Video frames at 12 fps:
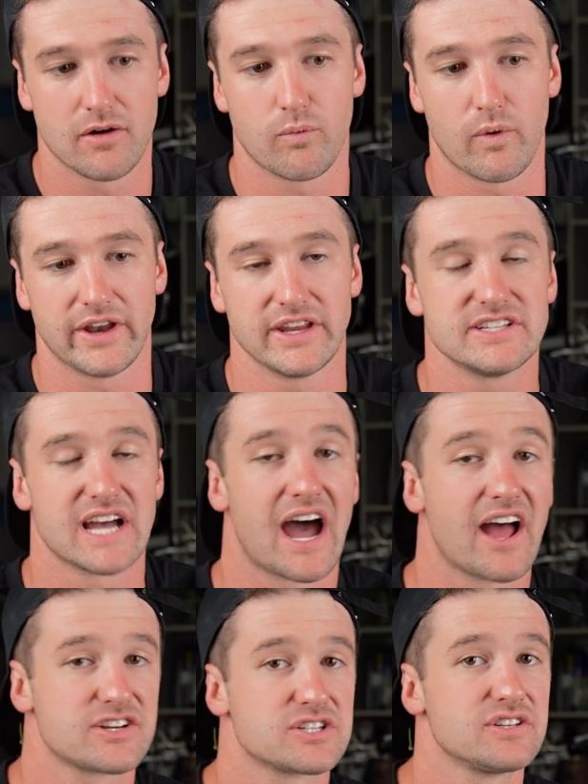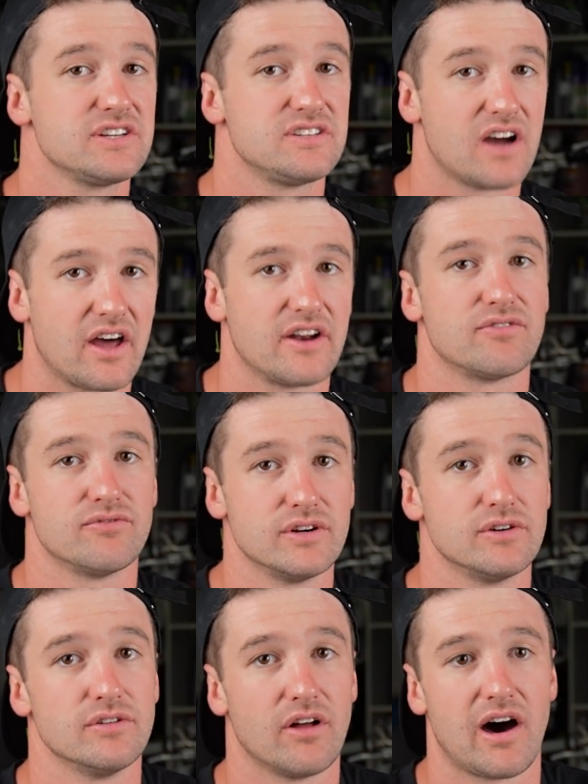when he's actually done it
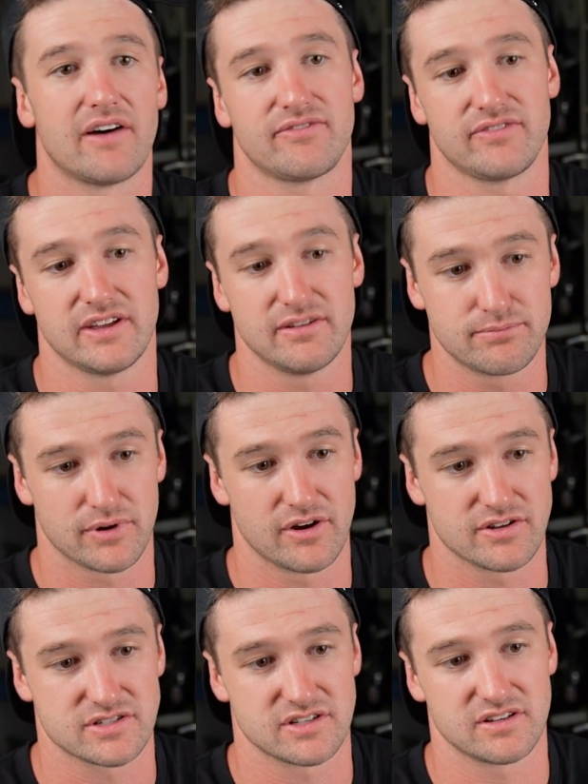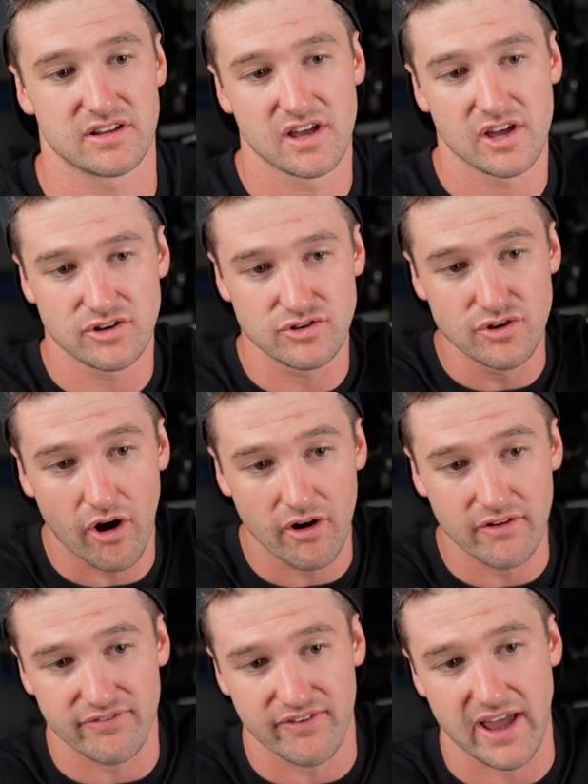real life, in person,
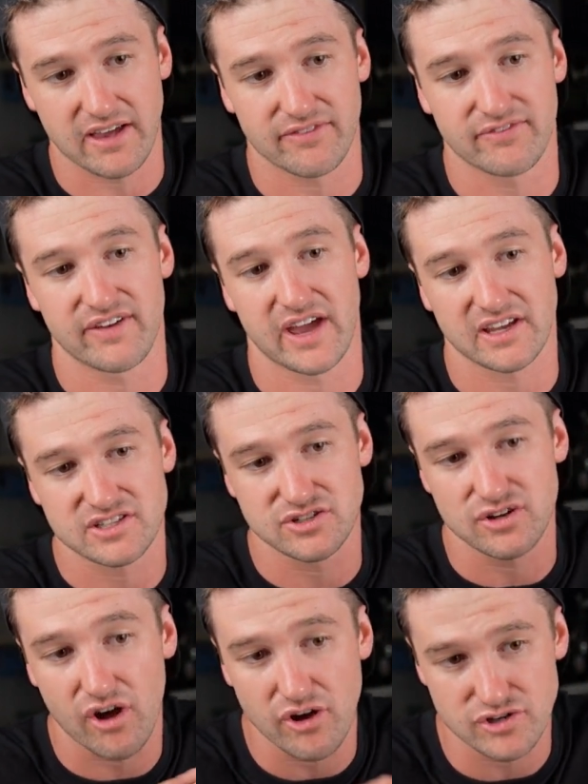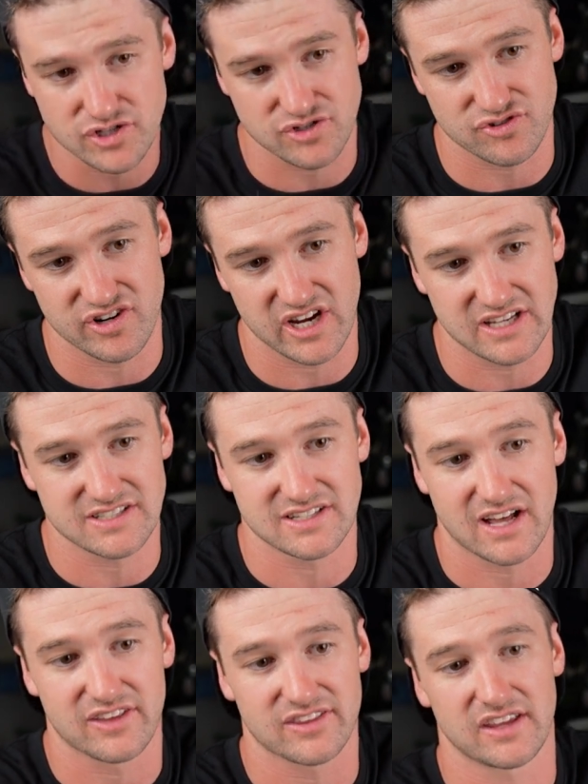no fake effects, no strings,
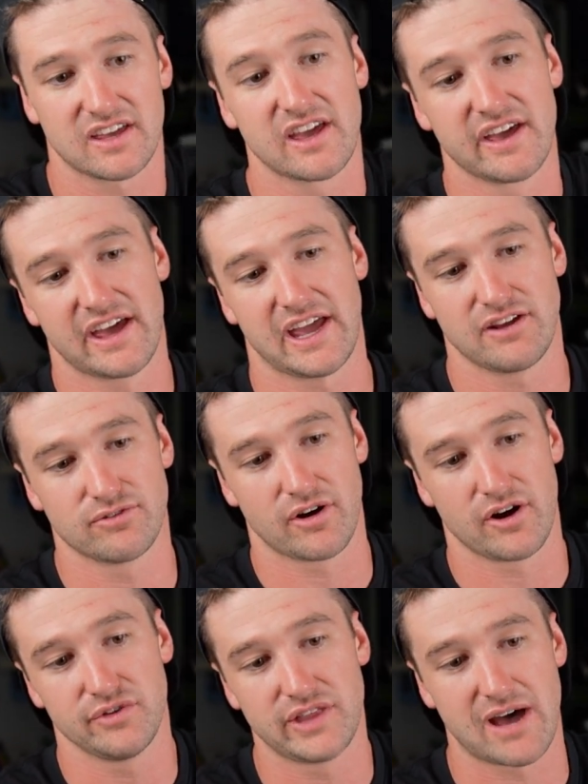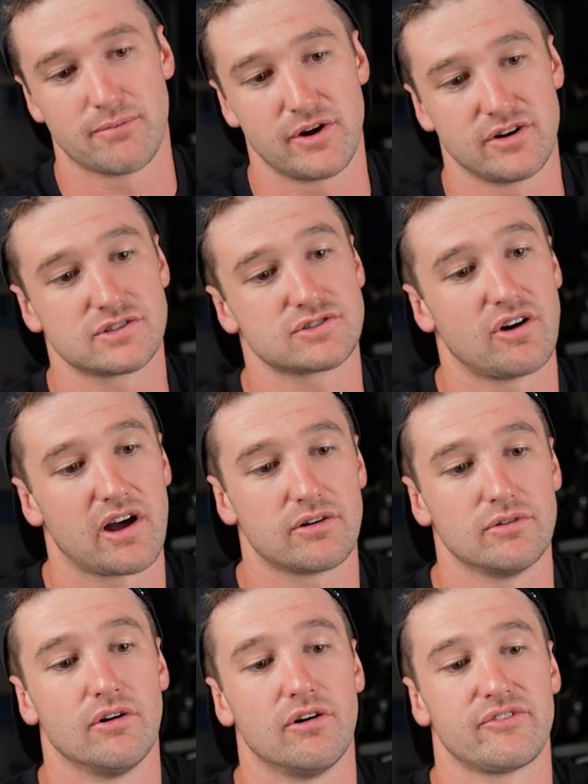nothing. He rode that
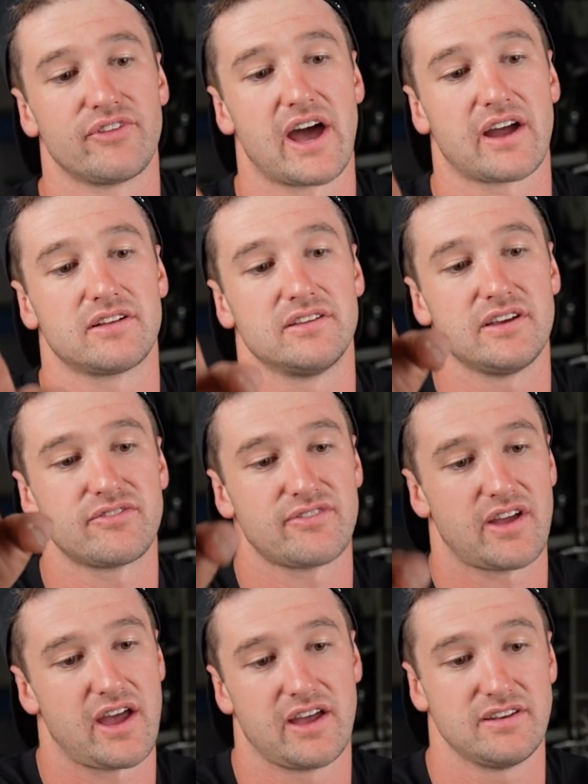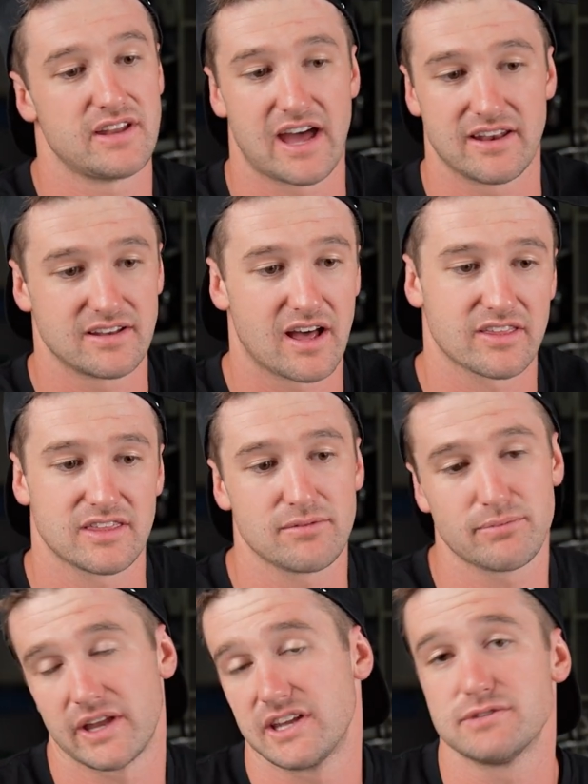motorcycle off that cliff and had
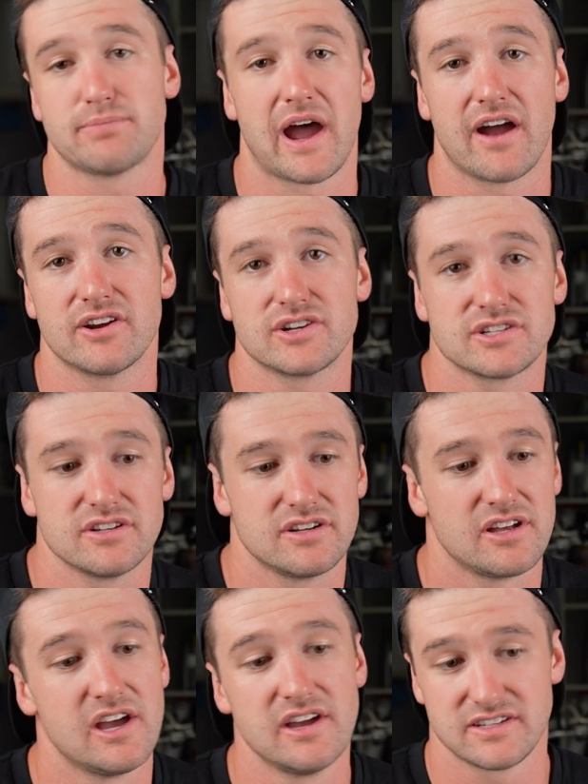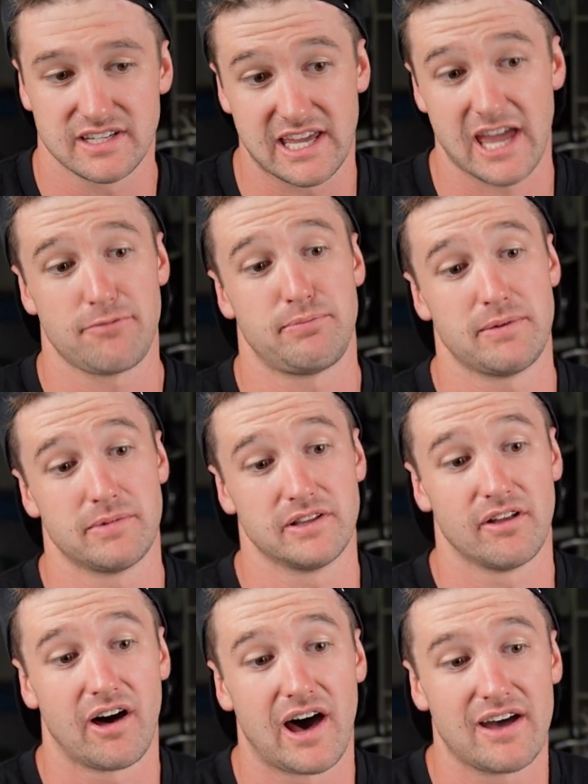nothing but his parachute to keep him
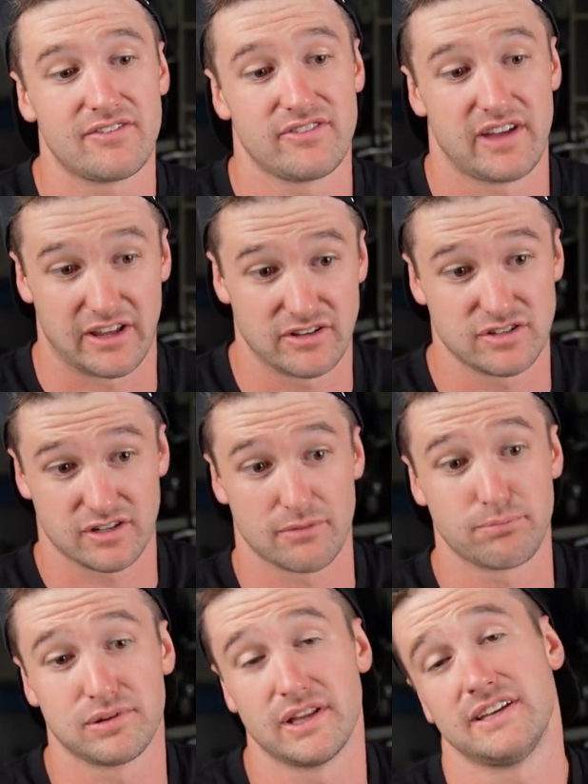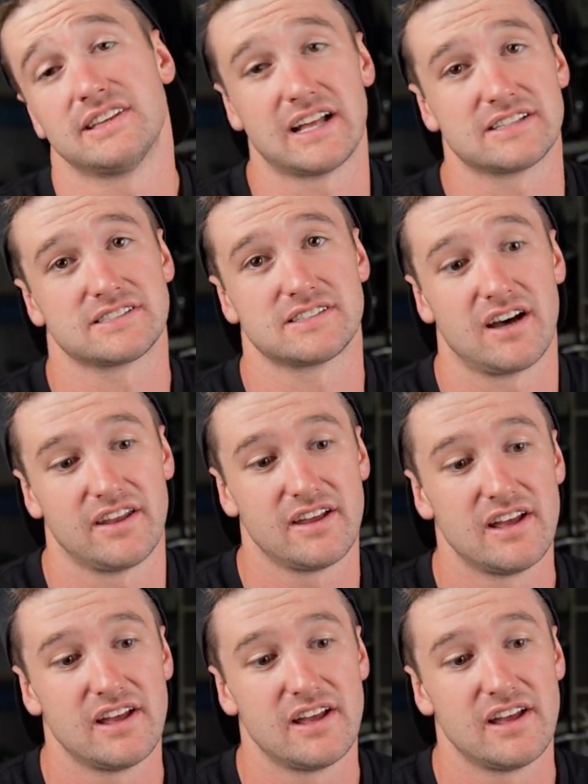alive and to complete that stunt.